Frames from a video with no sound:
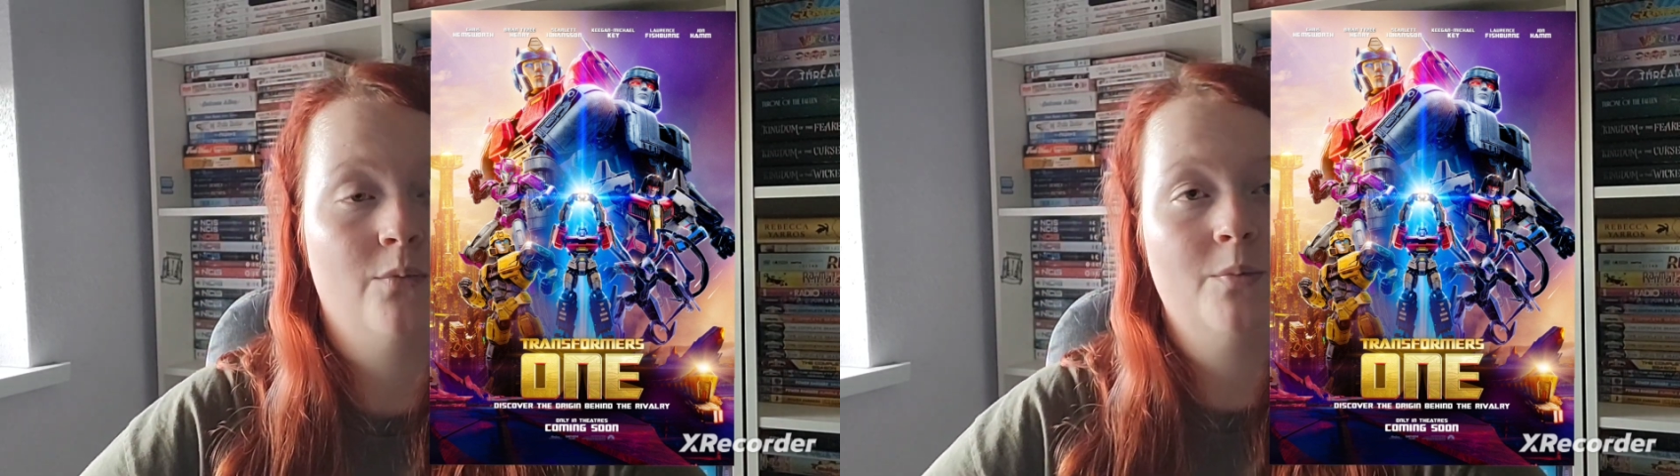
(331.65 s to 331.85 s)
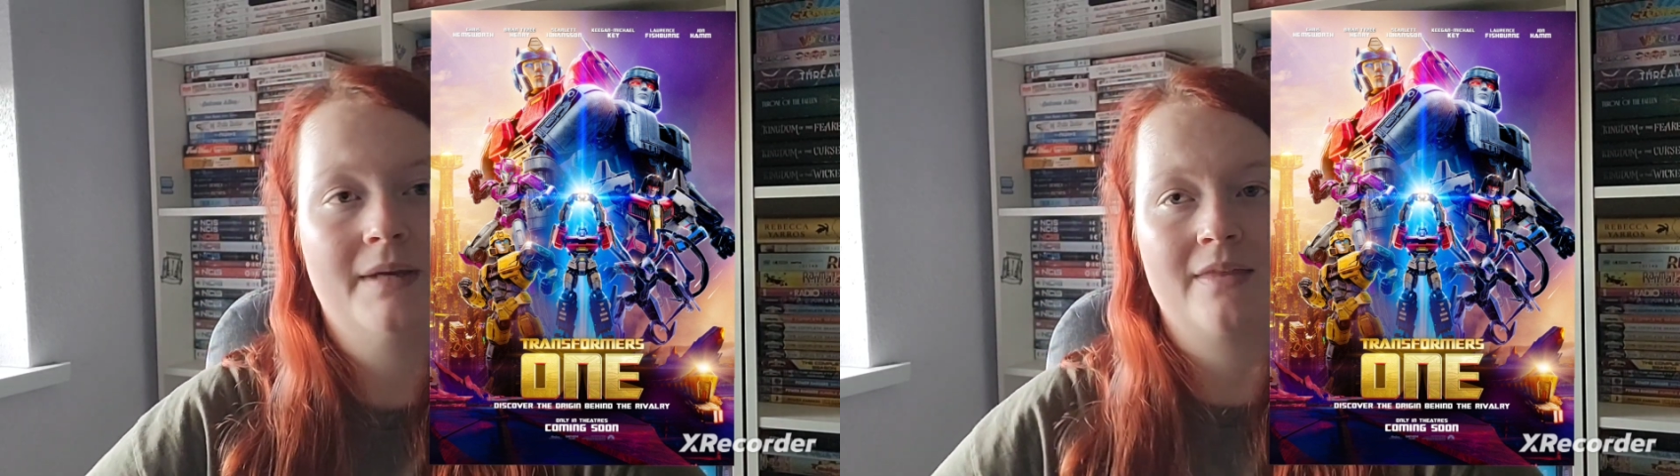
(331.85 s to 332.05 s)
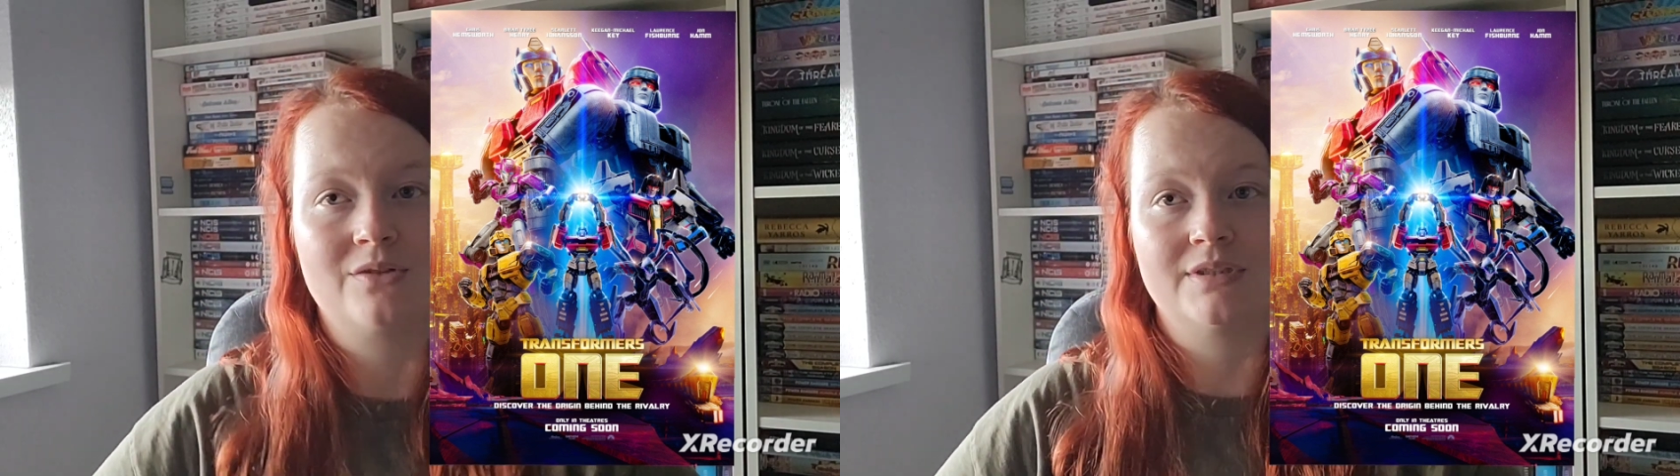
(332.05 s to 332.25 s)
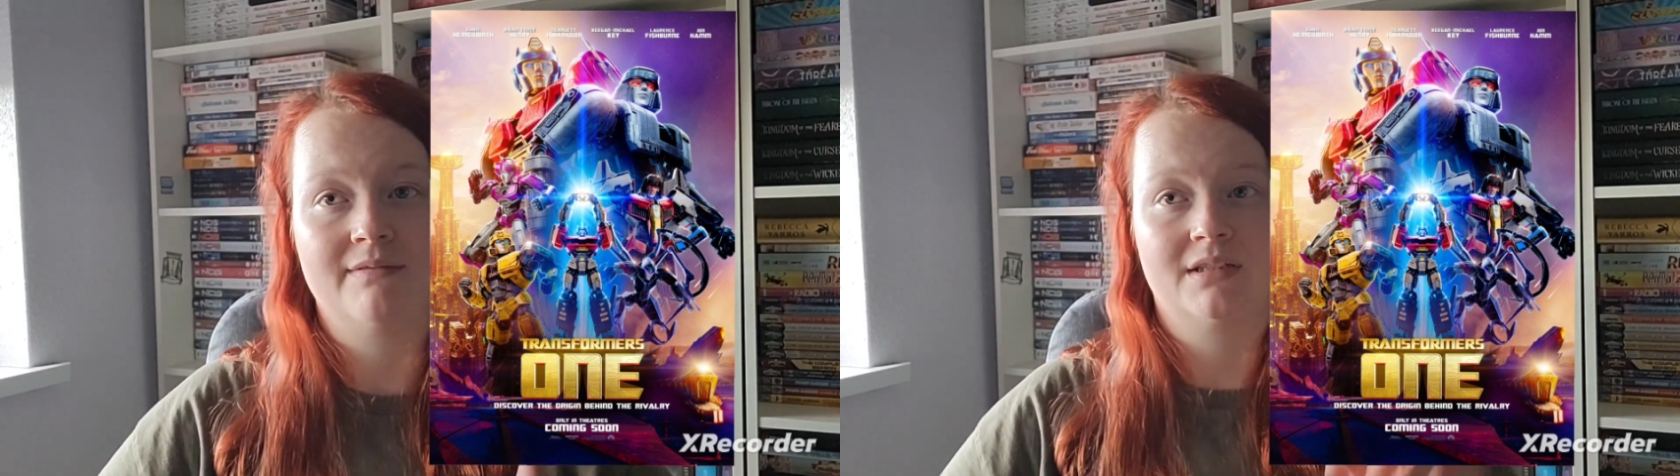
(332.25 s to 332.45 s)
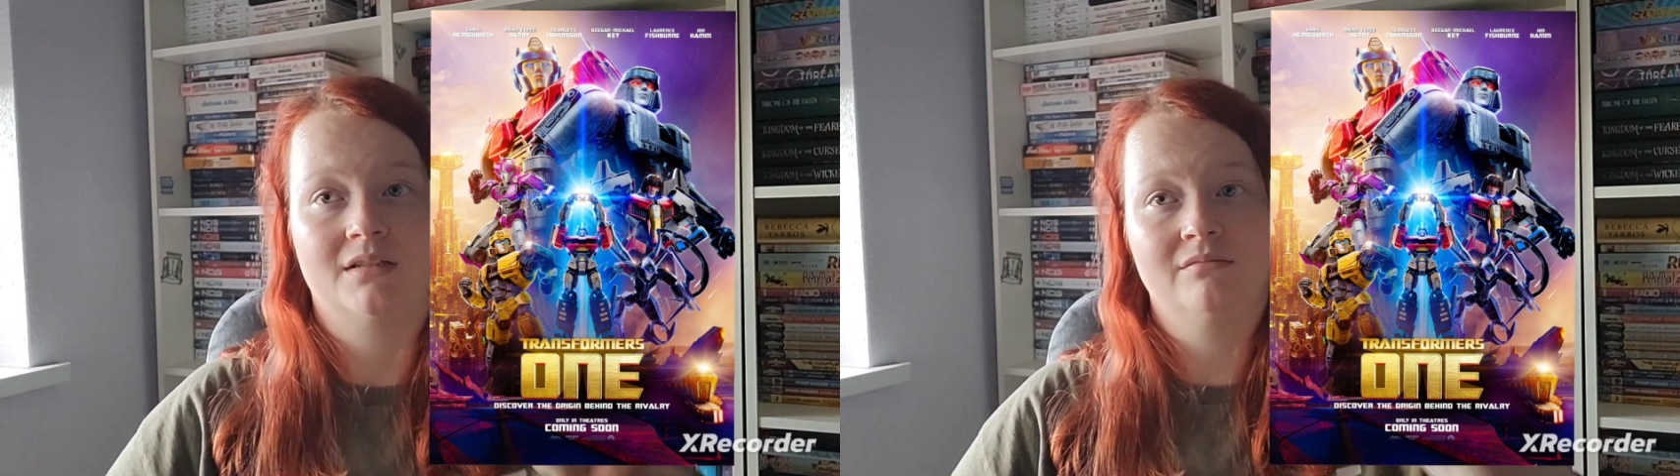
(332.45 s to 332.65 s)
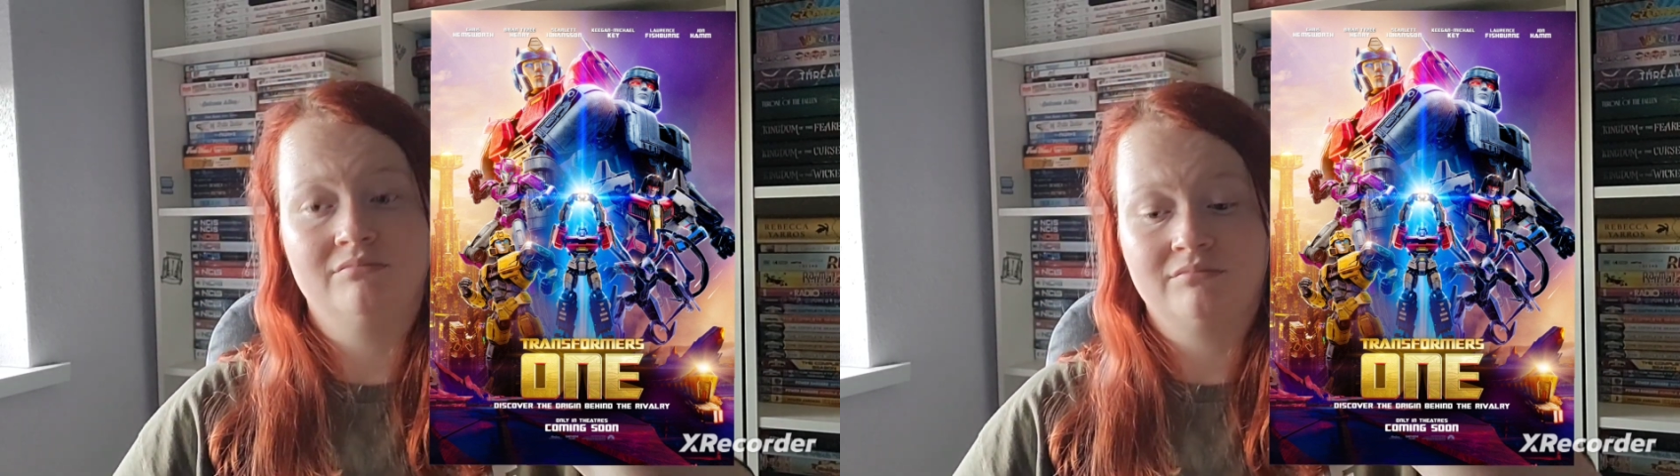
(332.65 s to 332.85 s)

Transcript: I will be getting this DVD.